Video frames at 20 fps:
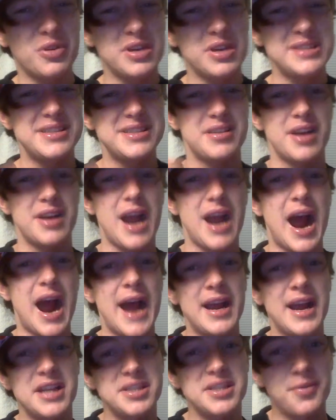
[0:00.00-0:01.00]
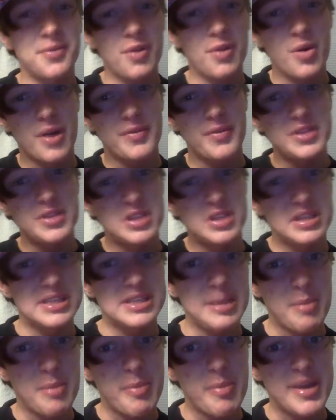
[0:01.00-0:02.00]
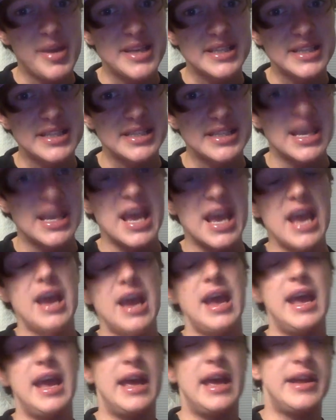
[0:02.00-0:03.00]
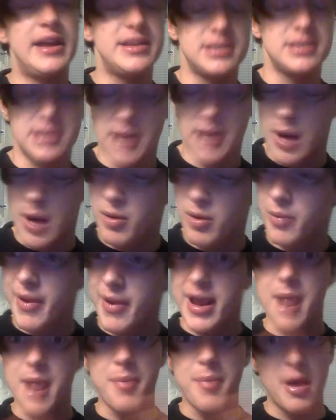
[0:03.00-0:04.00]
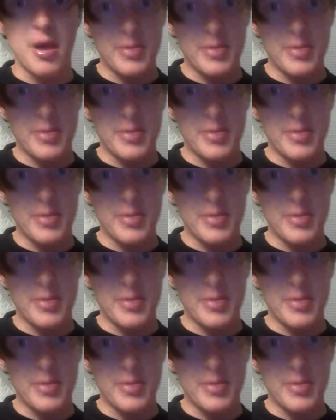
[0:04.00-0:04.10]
considering I got to pull it off into the sleep abyss, and I would wake up, I'd